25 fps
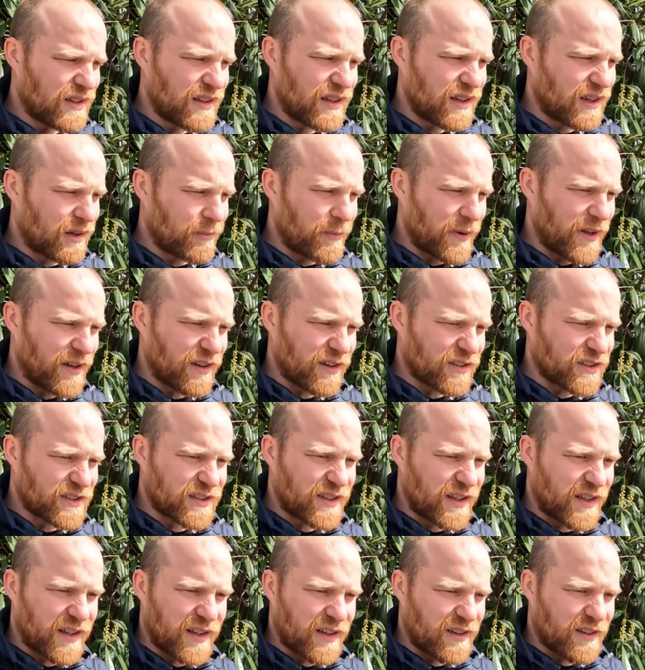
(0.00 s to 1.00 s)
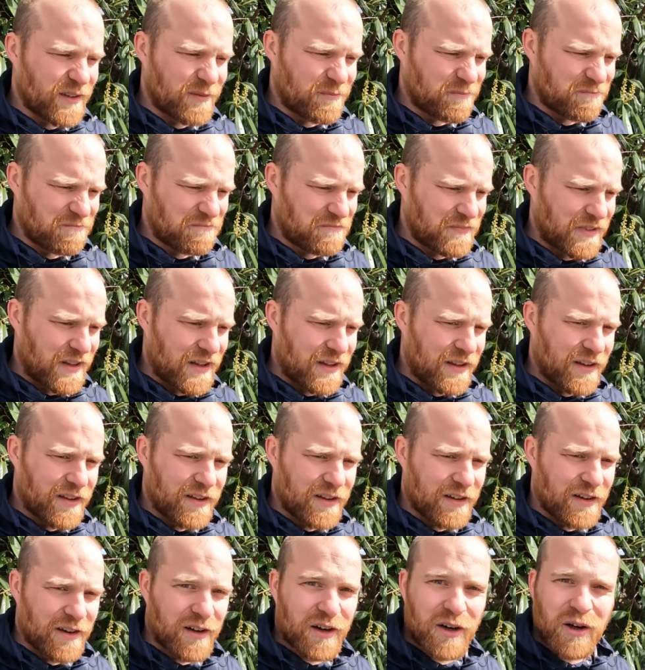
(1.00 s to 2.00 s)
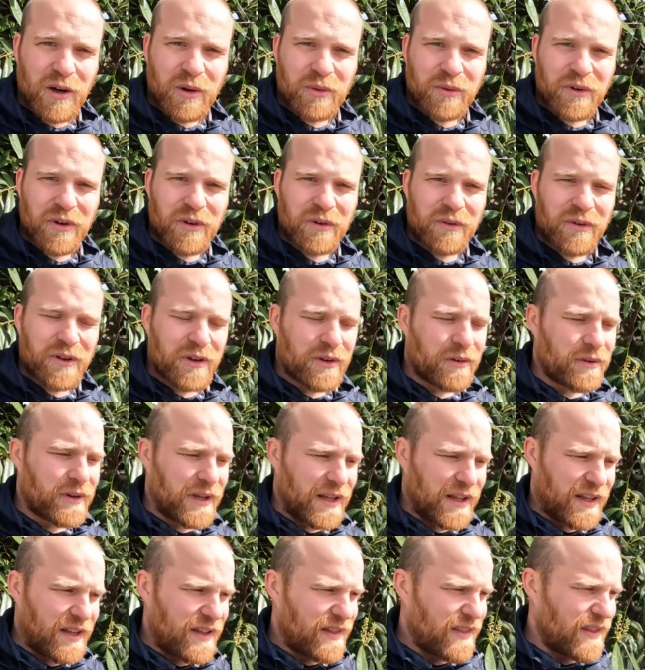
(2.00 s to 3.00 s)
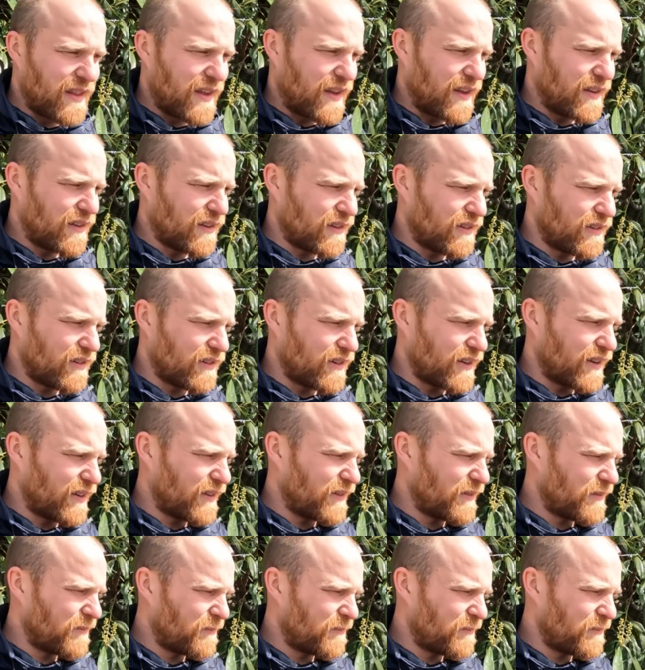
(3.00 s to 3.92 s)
Yeah, I mean, I just need a whole new unit in there, don't I?